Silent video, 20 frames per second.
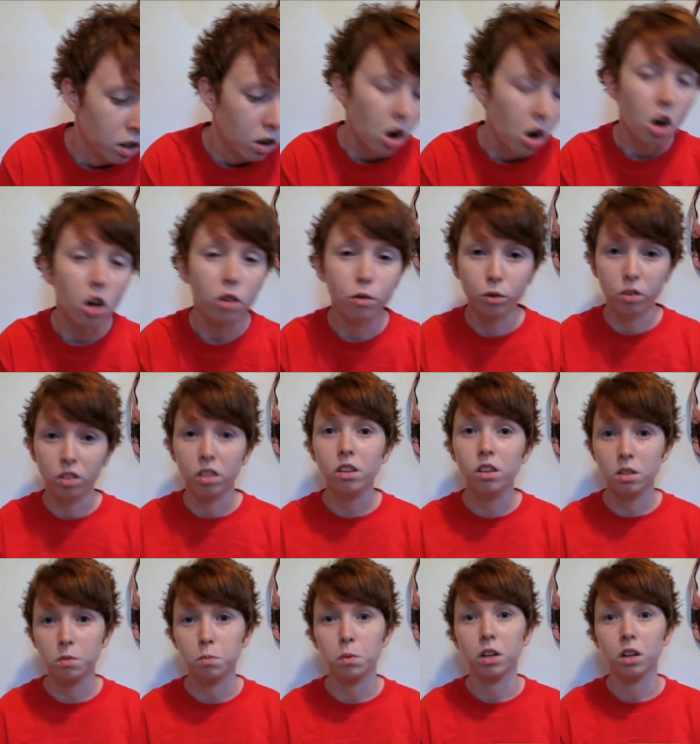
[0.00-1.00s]
all for
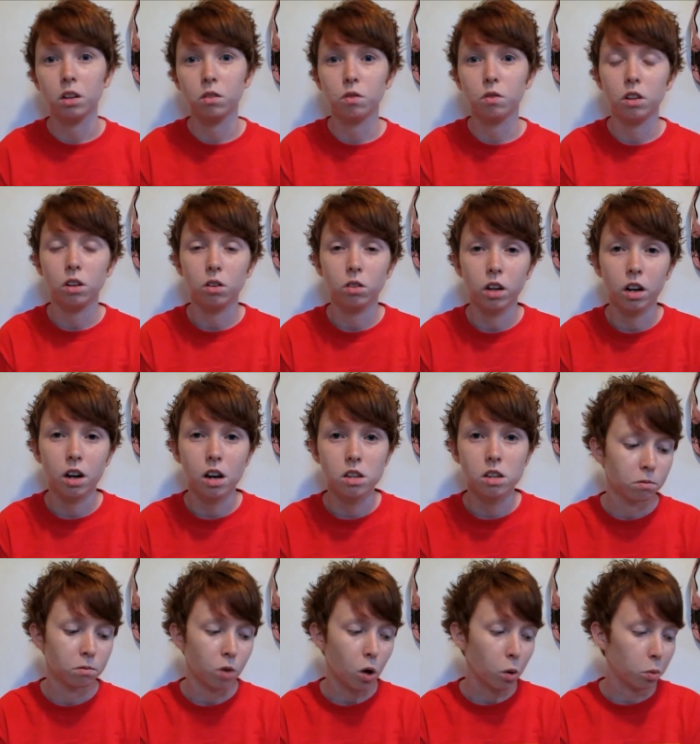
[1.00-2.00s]
this pickups video,
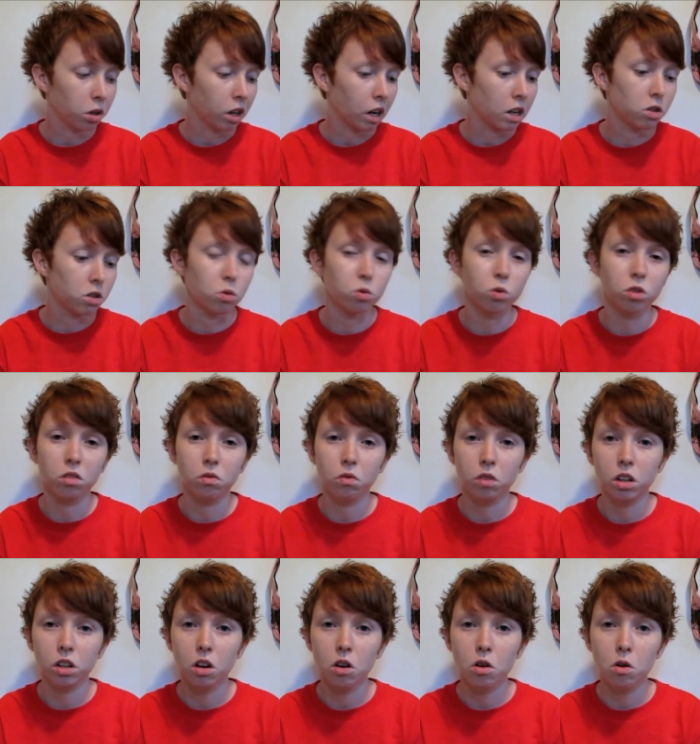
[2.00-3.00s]
guys. Hope you guys enjoyed the
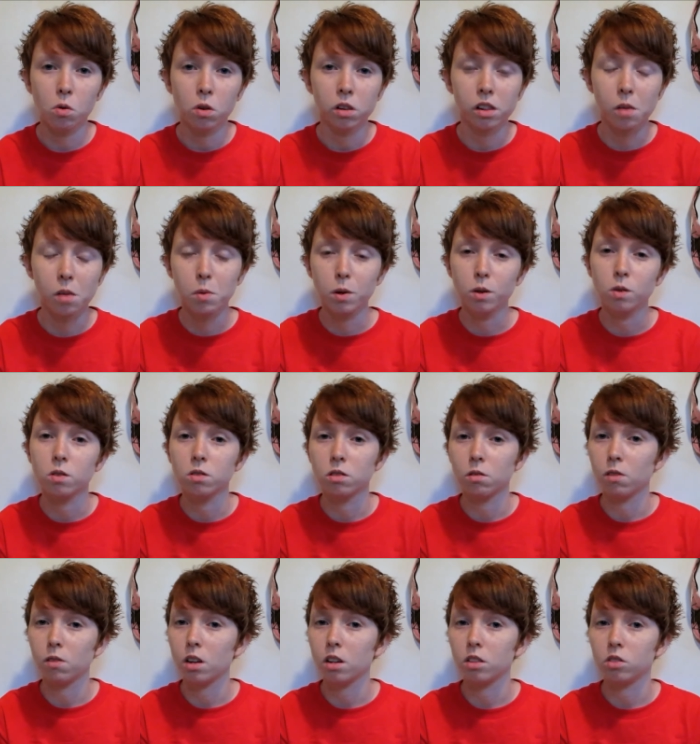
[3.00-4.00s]
video. Let me know
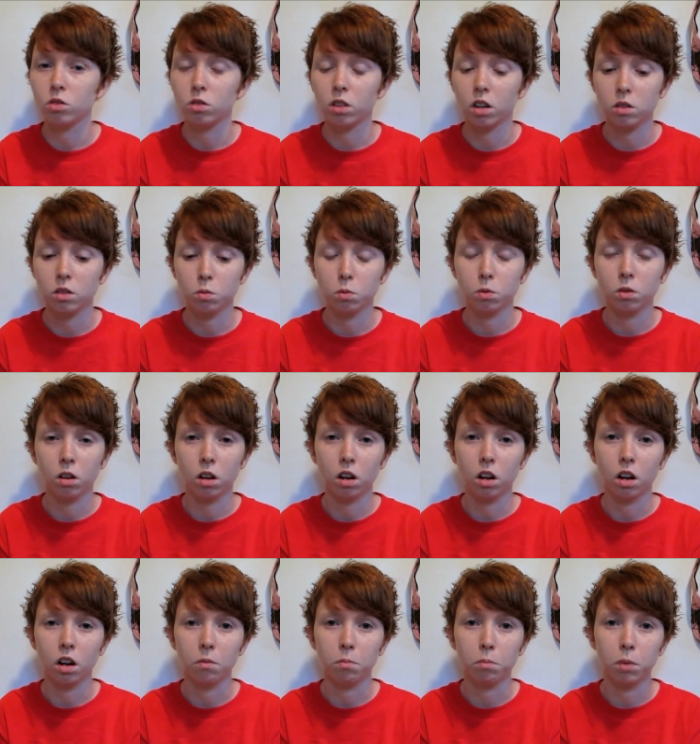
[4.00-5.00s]
some things you guys
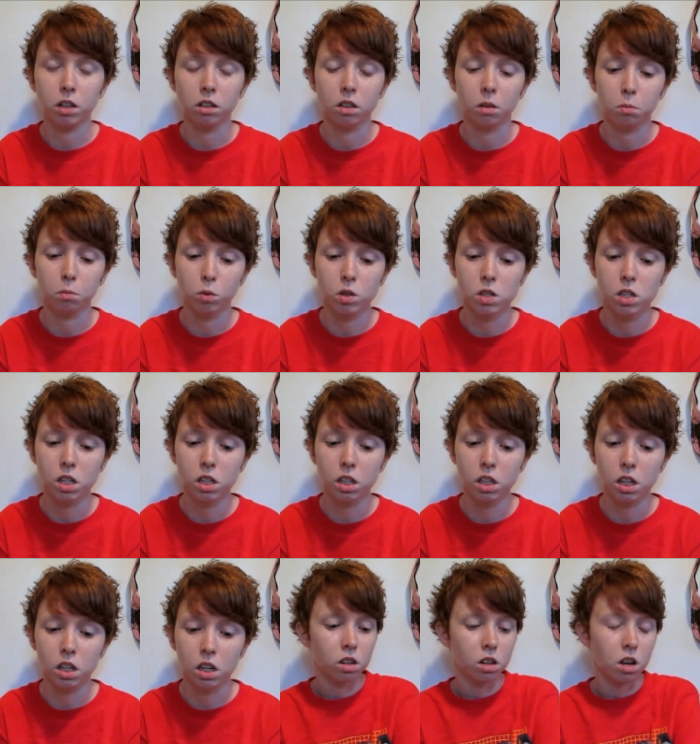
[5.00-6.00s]
picked up
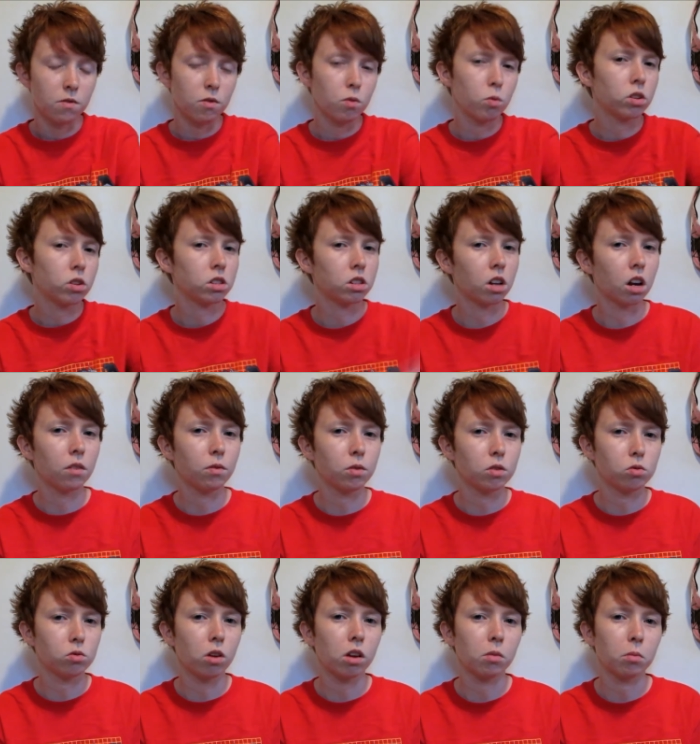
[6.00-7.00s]
recently. If you want to sign up for
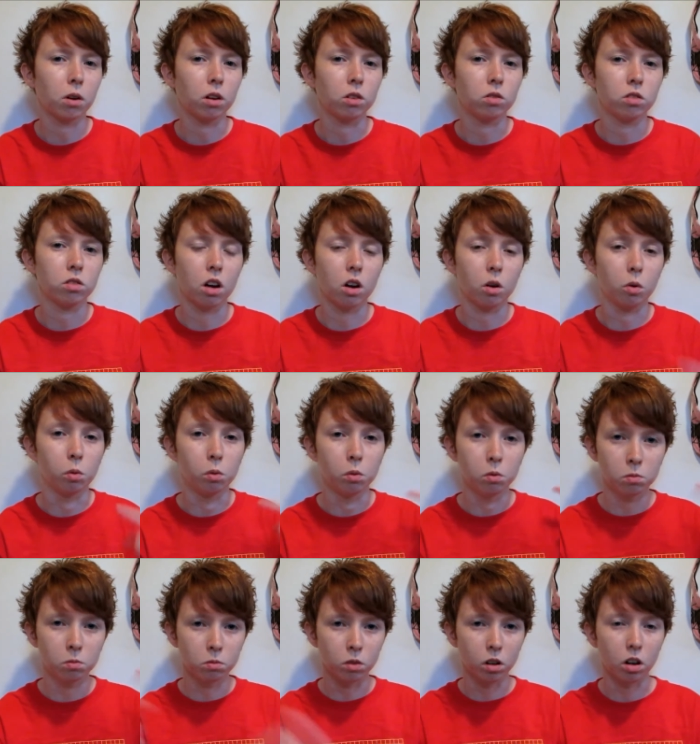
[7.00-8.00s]
Swagbucks, I'll
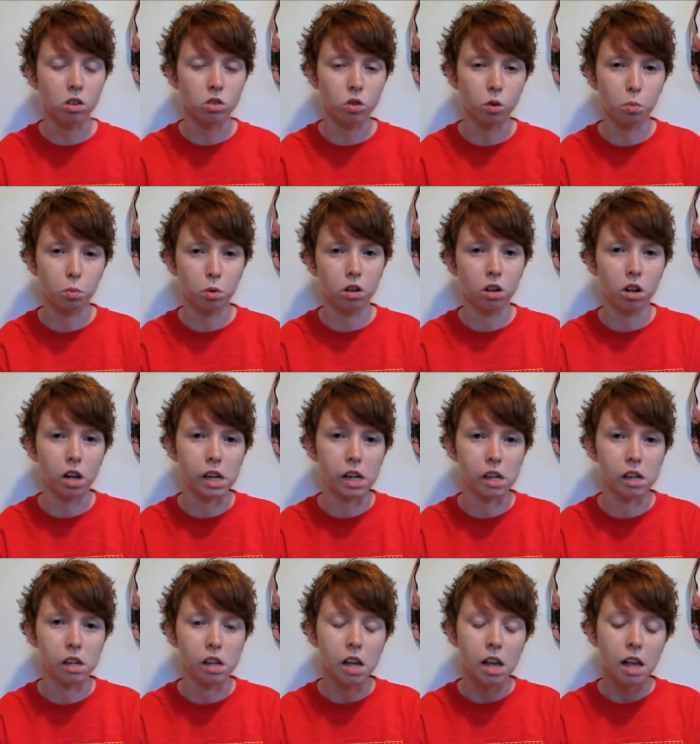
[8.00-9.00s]
also put
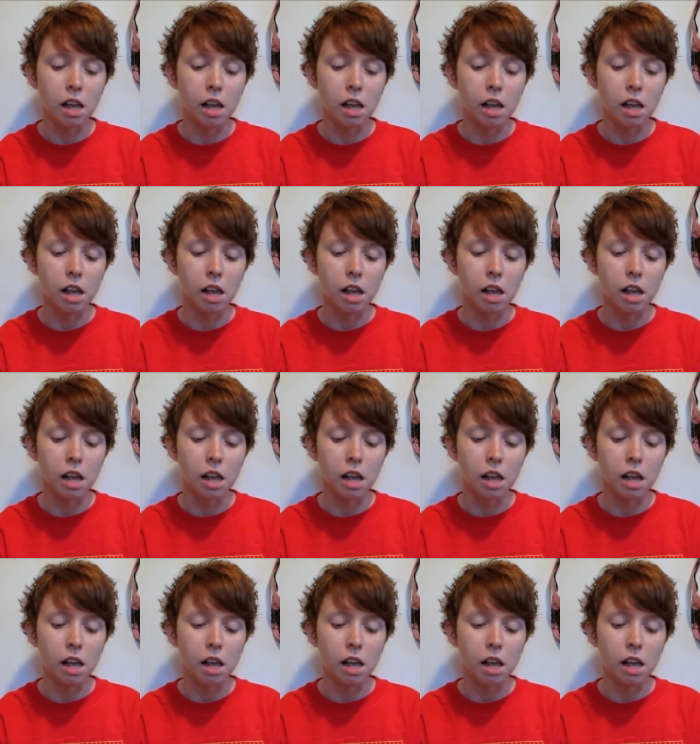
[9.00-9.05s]
a